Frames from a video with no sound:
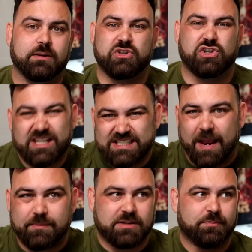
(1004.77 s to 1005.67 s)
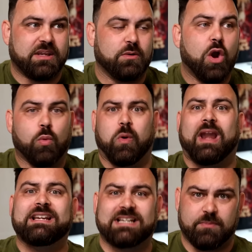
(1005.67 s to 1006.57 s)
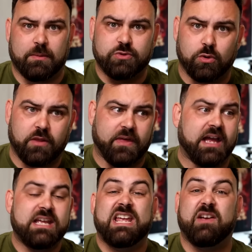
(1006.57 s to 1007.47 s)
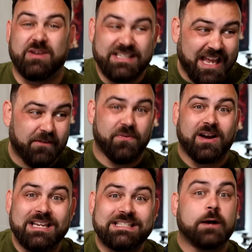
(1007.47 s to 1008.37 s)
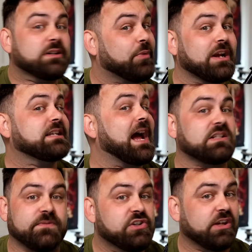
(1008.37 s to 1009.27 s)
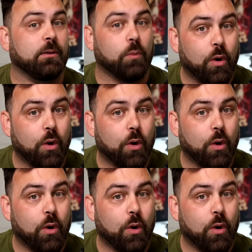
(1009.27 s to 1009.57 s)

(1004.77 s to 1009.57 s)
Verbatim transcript: And we should accept and be willing to have people talk like that if we need to get fucking down to brass tacks and finish a game of